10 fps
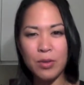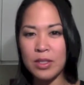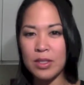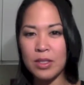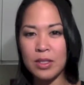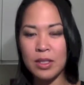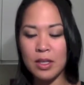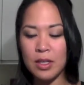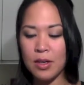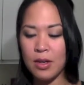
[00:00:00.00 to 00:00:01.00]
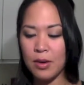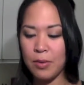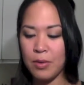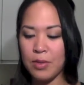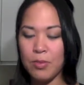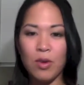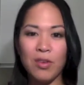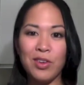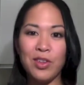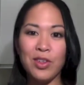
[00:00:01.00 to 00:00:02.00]
It's more on the
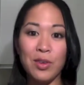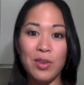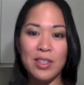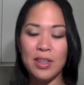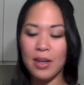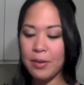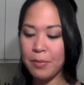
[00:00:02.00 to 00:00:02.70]
sugary side.